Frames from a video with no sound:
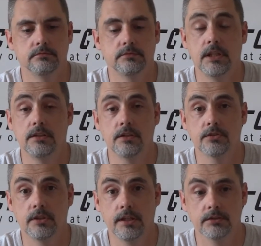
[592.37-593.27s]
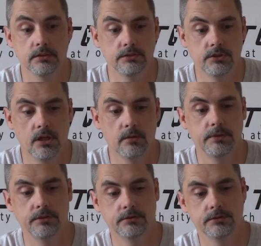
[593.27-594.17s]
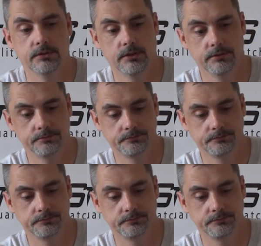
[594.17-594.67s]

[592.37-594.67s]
it does an excellent job at doing so.